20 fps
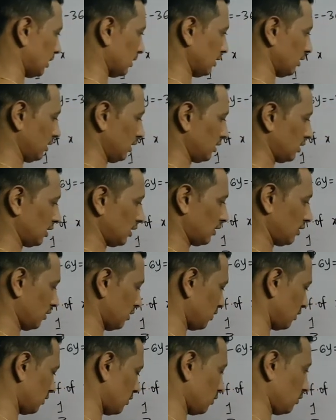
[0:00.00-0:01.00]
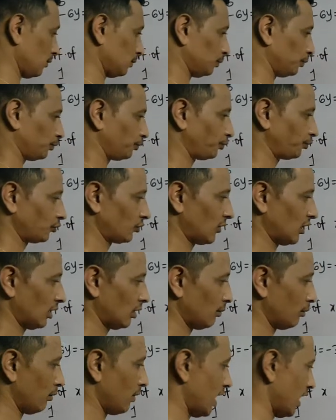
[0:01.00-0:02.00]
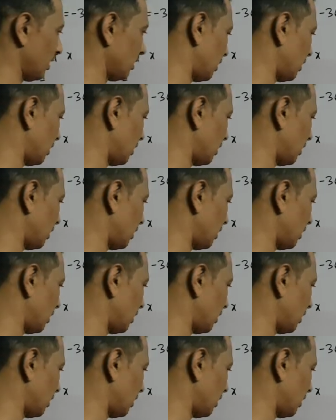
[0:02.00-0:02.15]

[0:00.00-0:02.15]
This equals to minus